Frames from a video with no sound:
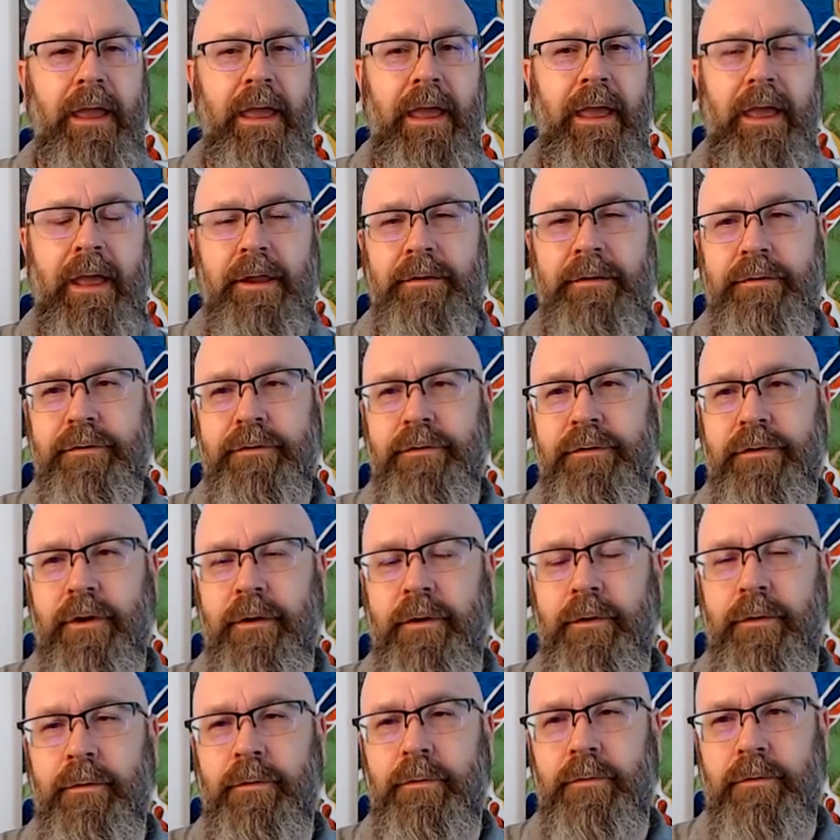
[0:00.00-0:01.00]
And
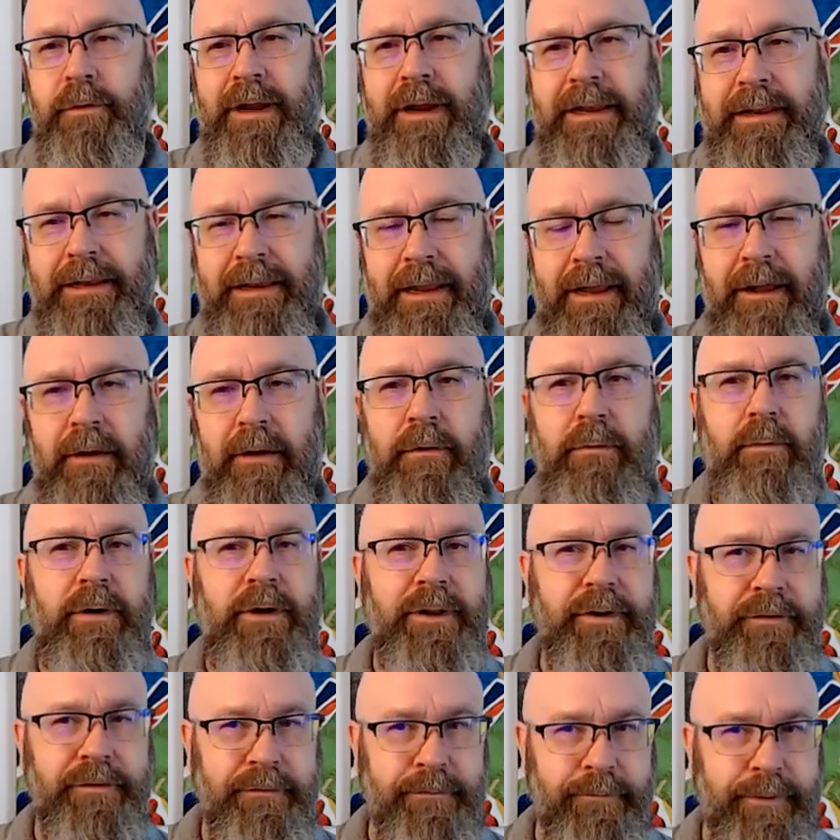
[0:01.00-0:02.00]
so right now what
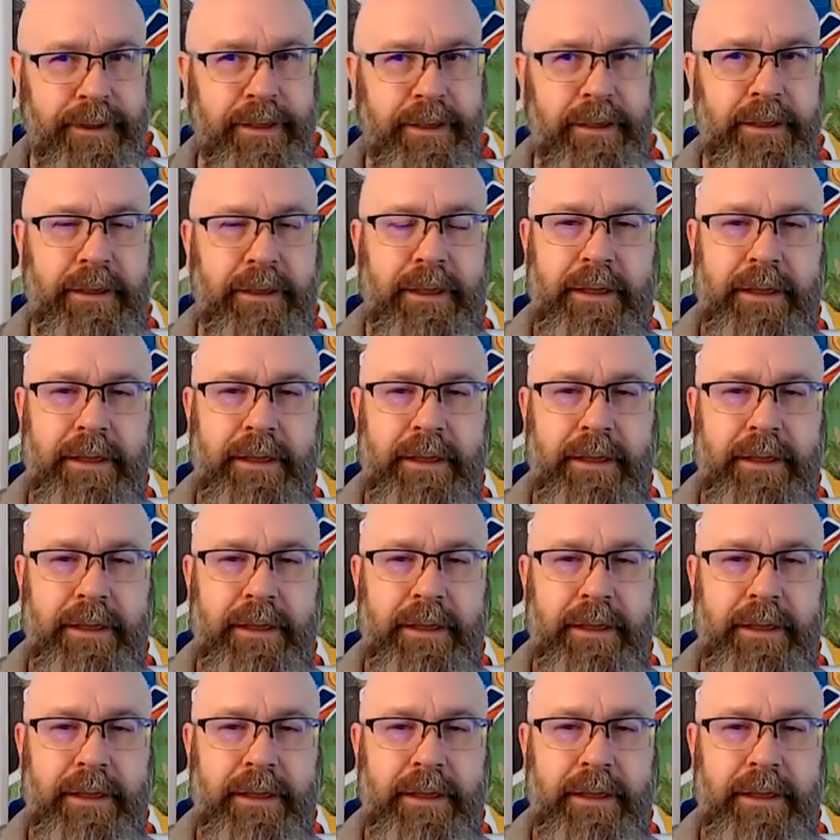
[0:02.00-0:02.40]
is big